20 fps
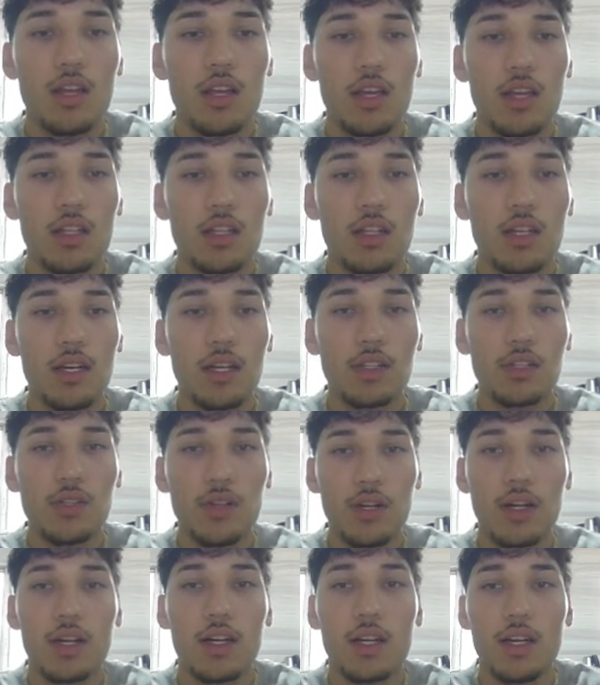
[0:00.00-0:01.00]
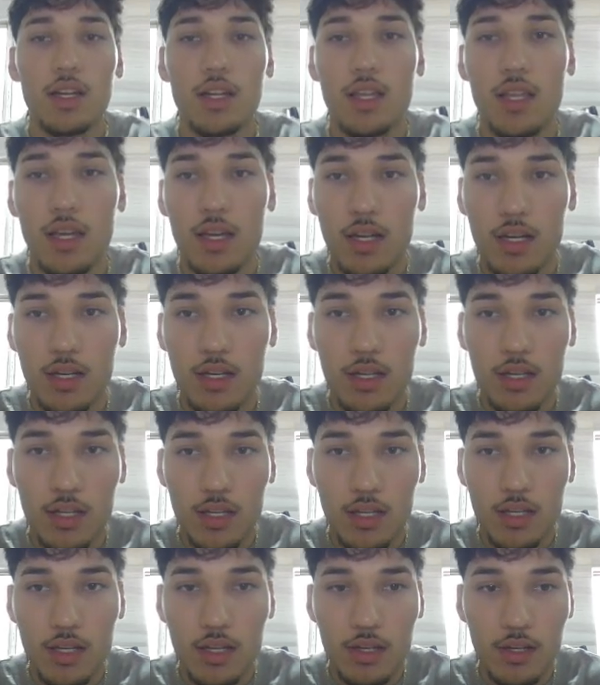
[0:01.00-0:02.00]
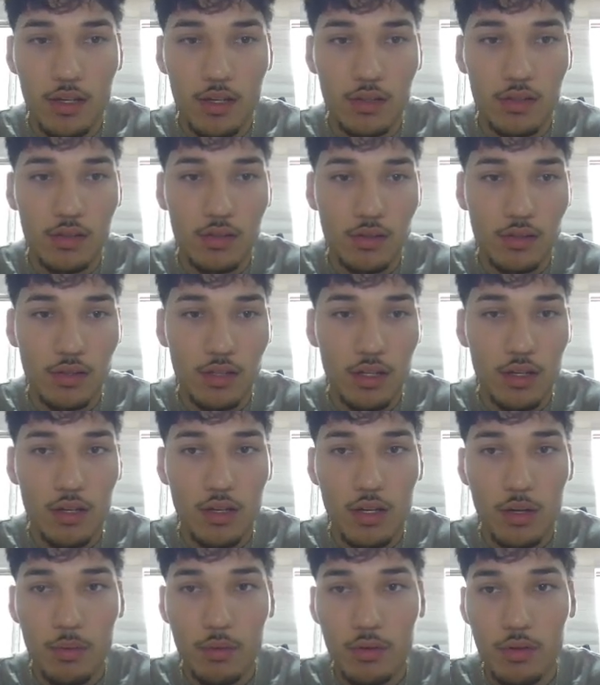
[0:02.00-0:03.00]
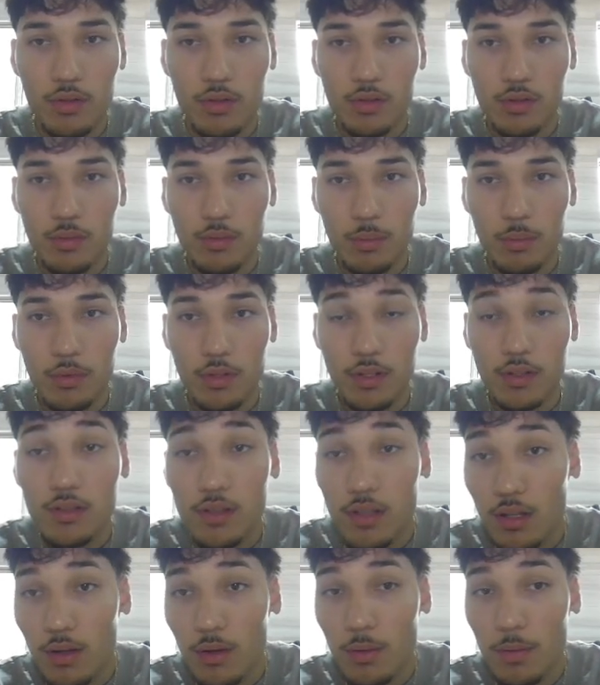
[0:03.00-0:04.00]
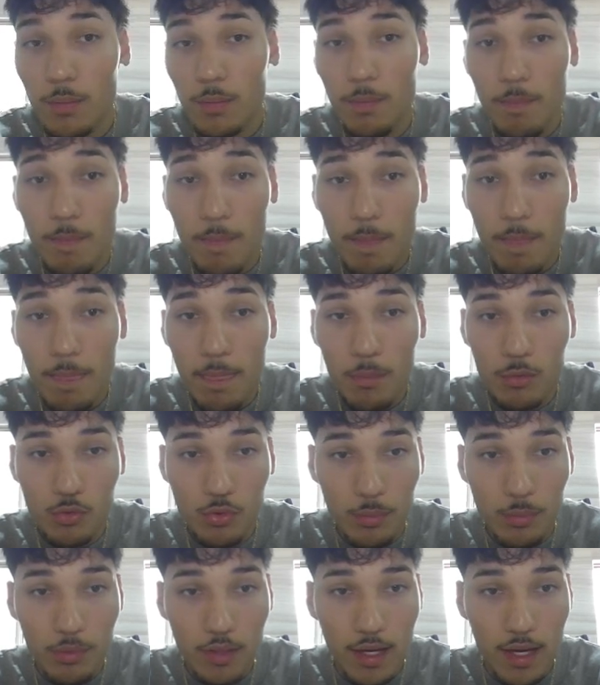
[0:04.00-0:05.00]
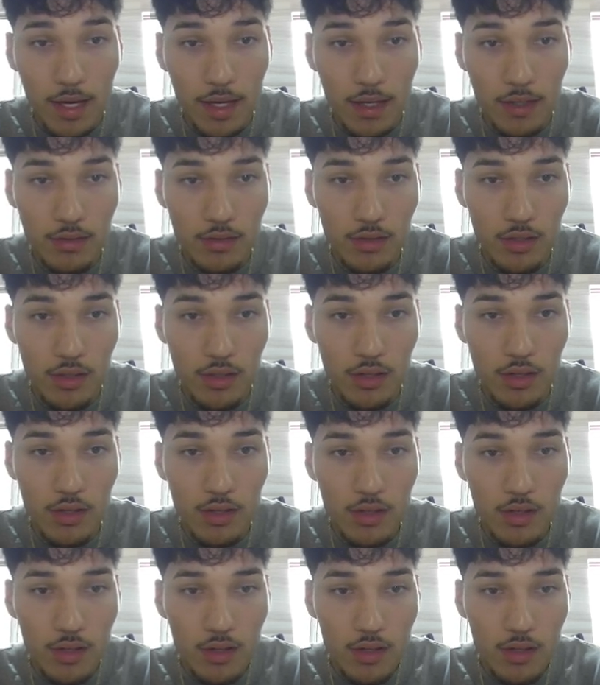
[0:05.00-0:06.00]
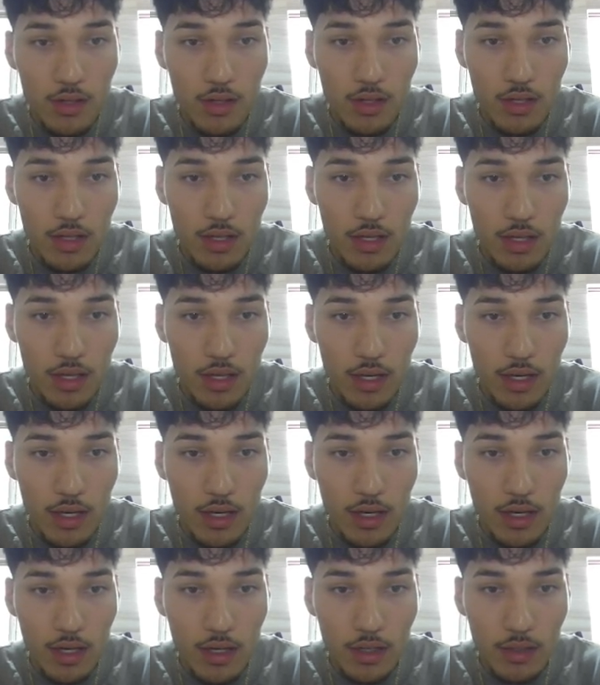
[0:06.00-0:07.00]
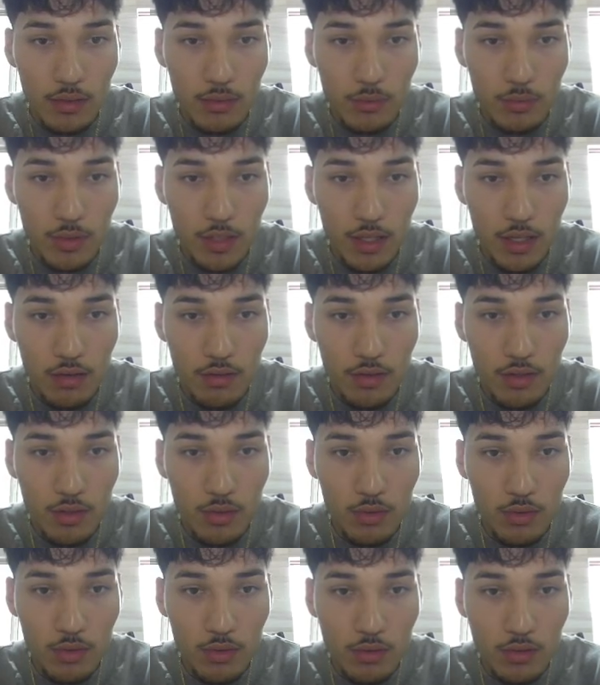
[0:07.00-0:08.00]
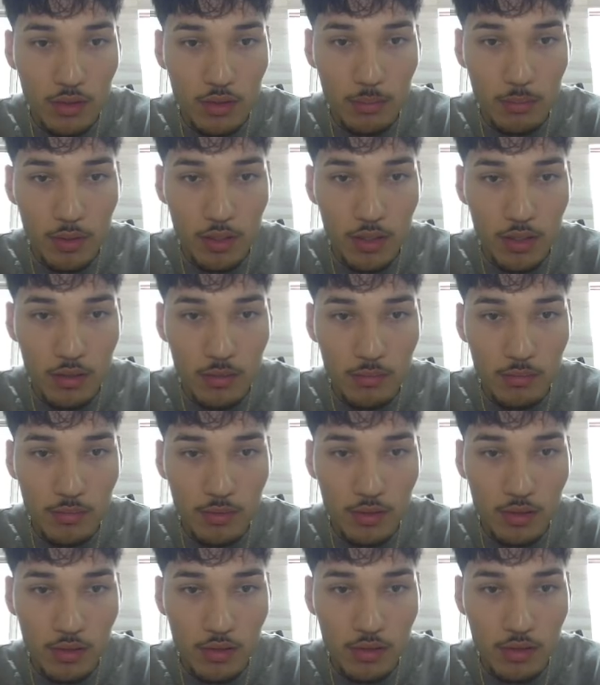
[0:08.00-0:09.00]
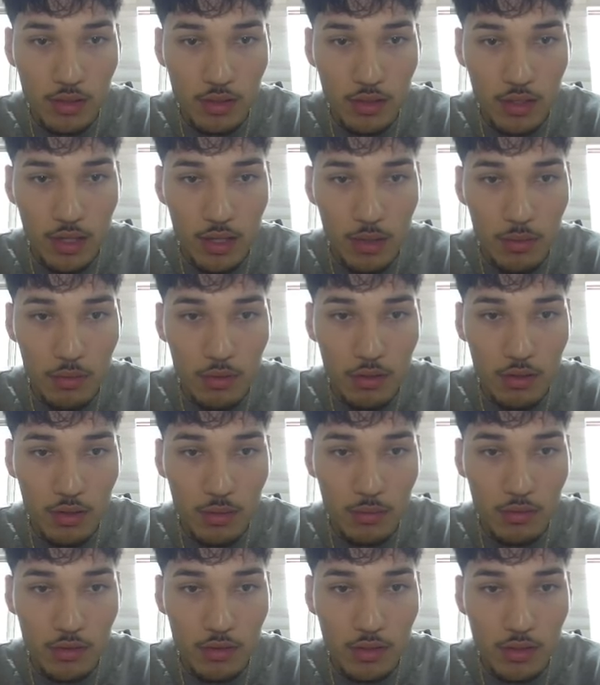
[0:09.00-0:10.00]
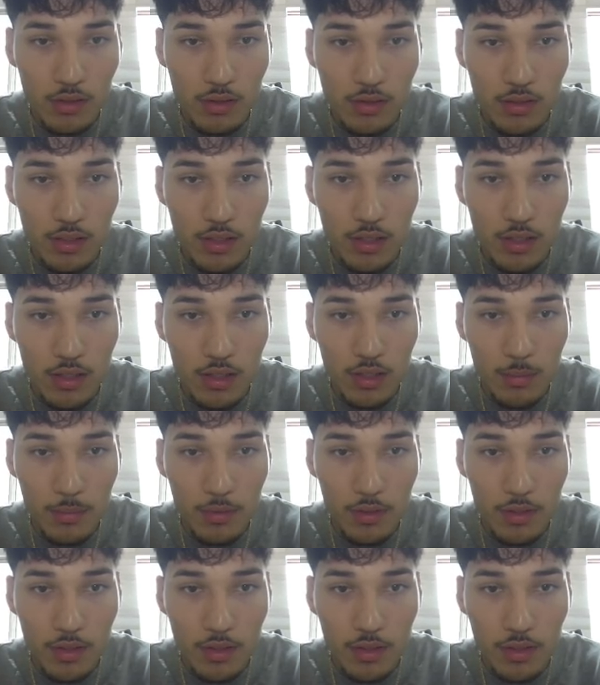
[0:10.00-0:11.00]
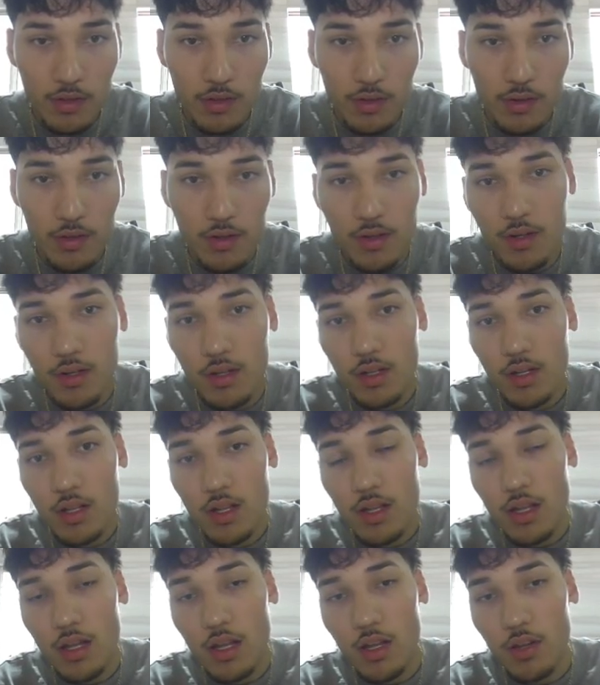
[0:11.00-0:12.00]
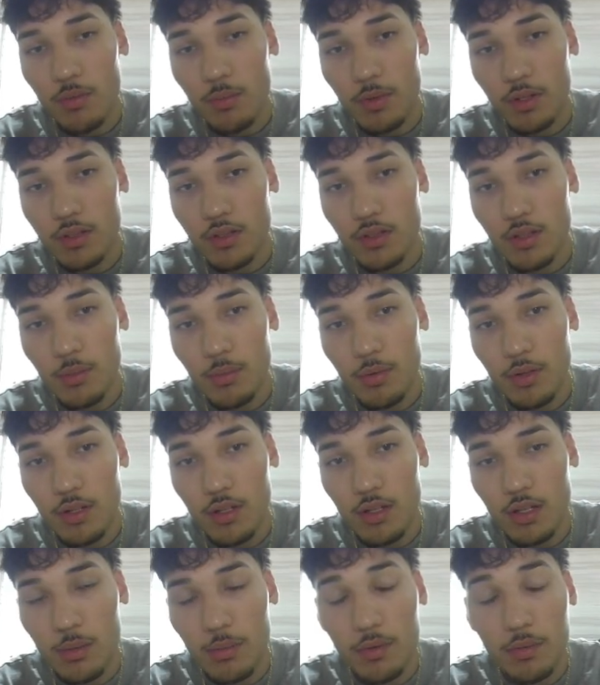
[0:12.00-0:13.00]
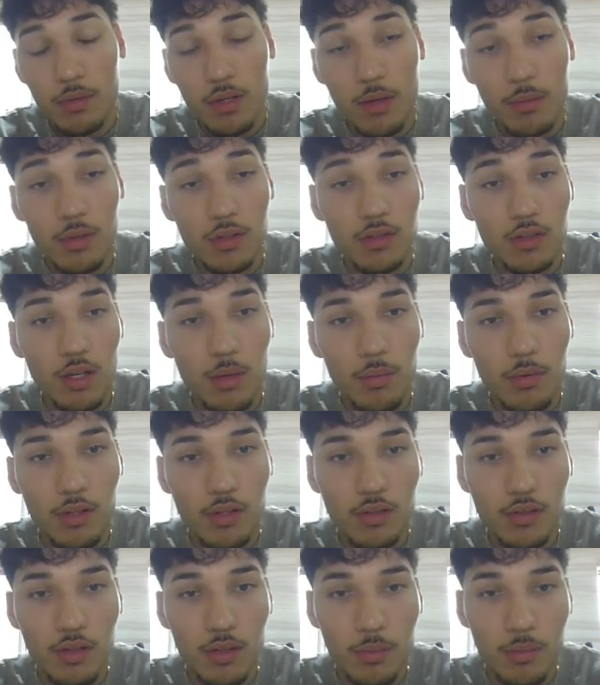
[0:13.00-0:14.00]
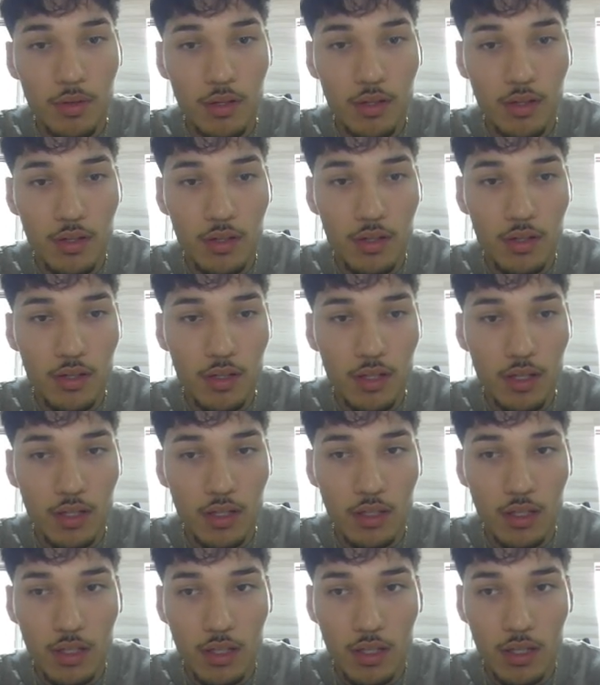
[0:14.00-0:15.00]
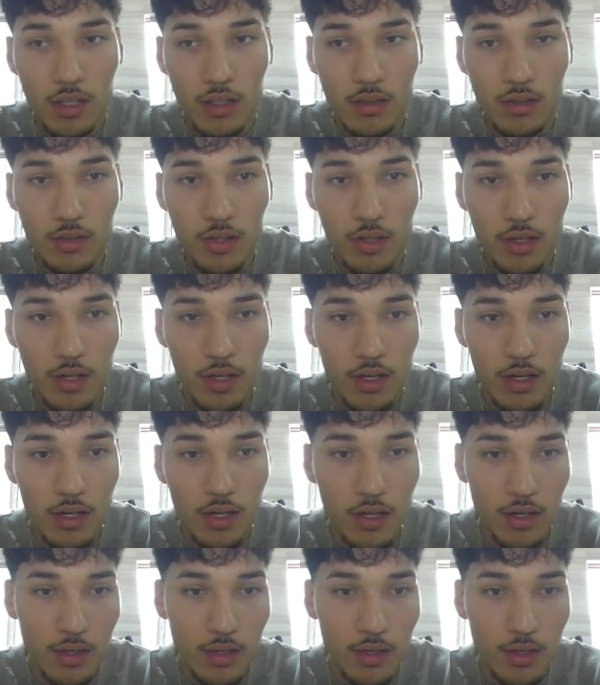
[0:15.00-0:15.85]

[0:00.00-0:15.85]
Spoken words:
And then I tried again here. So I was like, okay, we already swept this low. We swept the high, sorry. And kind of have equal lows at the bottom. So I was like, okay, well, I'm just going to set a limit here. I have my have my stop loss up here. And then target